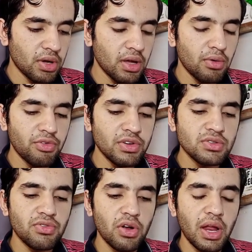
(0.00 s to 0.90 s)
Okay,
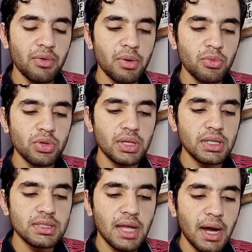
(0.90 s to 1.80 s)
first of all, and one more
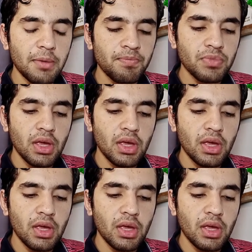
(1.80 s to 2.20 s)
thing is that